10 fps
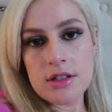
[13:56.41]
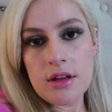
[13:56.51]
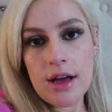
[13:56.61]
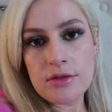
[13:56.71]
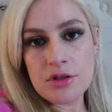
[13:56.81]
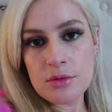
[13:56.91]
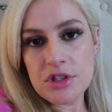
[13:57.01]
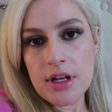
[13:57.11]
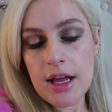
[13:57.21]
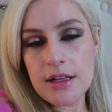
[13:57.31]
to live stream
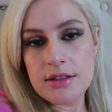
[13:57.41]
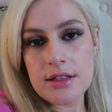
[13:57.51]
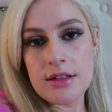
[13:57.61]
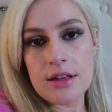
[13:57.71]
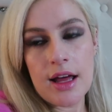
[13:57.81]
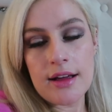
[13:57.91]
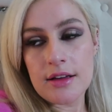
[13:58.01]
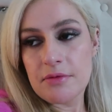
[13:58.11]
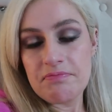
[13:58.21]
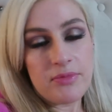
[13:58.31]
tonight and see that
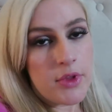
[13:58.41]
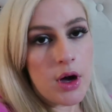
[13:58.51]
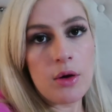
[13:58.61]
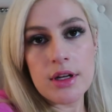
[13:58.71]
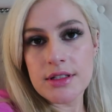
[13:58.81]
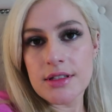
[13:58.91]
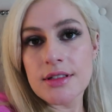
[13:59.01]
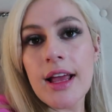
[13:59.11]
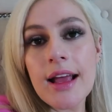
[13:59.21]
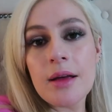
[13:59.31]
like, no, it's the
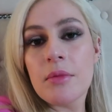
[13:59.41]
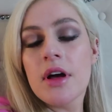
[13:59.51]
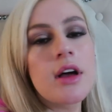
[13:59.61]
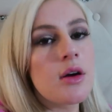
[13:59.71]
same.